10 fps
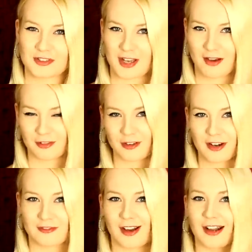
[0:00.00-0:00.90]
server
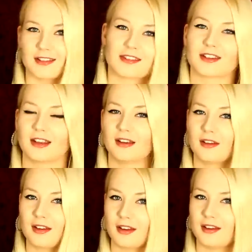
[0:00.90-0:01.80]
grade fans
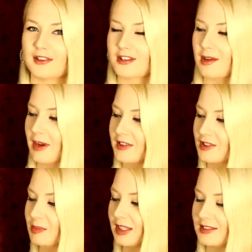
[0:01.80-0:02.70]
in the
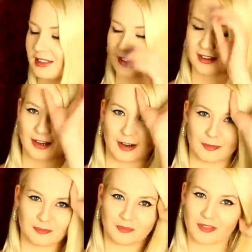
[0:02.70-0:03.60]
semi-passive PC.
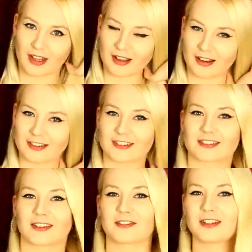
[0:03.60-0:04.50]
Um, I
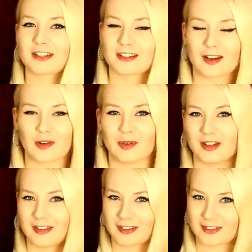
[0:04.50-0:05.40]
just, I really couldn't help
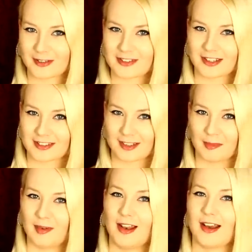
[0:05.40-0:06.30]
it. They're just so sexy
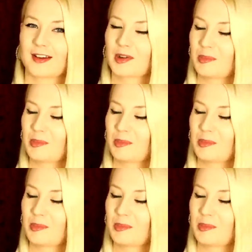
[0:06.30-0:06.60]
and black,